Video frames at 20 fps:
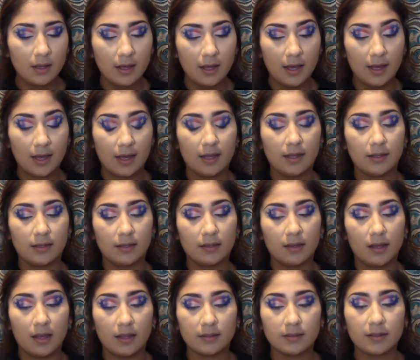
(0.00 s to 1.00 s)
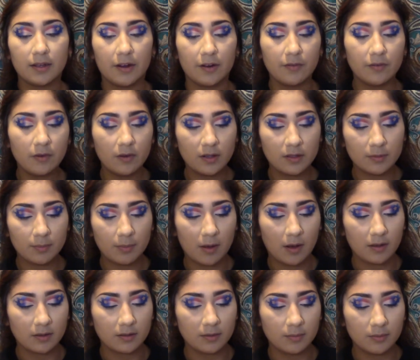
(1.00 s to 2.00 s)
And as careful as
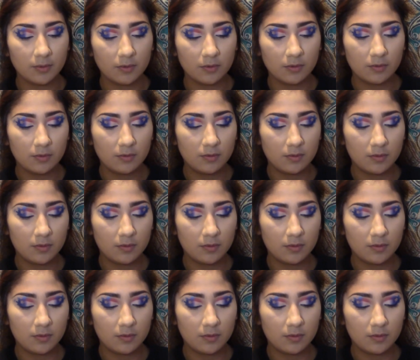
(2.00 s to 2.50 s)
possible,